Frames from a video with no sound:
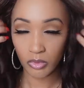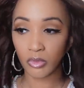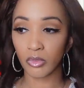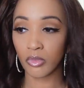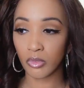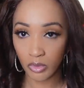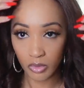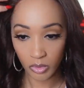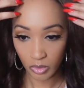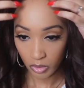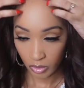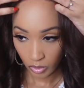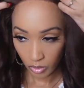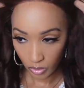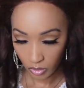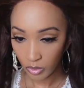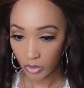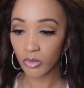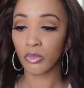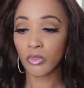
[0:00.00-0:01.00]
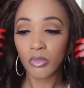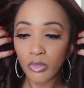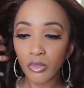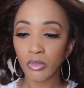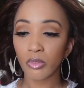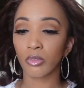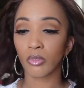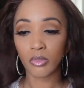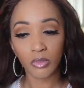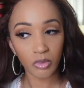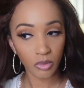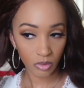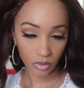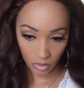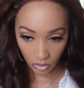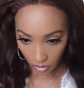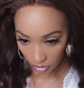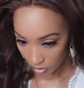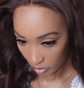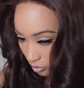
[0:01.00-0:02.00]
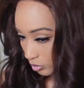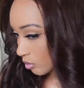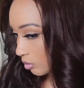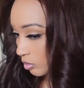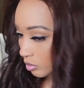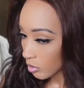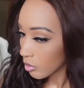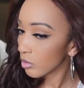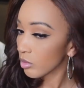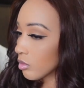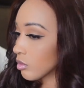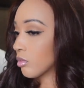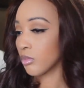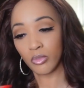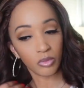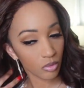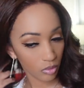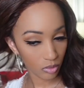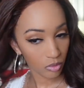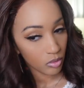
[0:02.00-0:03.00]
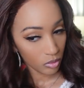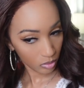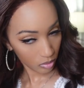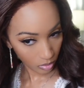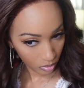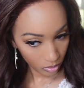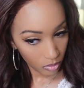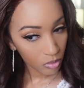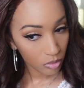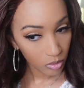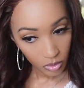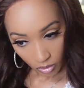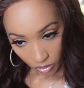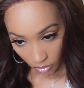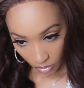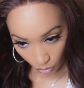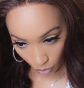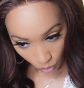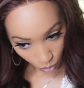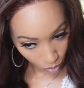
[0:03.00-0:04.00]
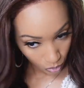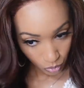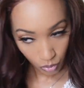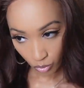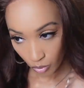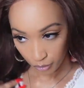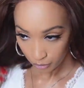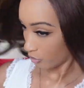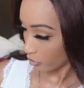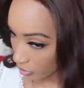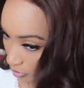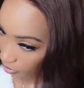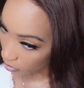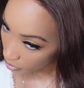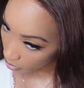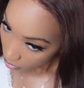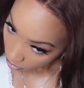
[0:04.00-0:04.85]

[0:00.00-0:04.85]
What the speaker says: You and me must be right. Something's in the air, I can feel it now.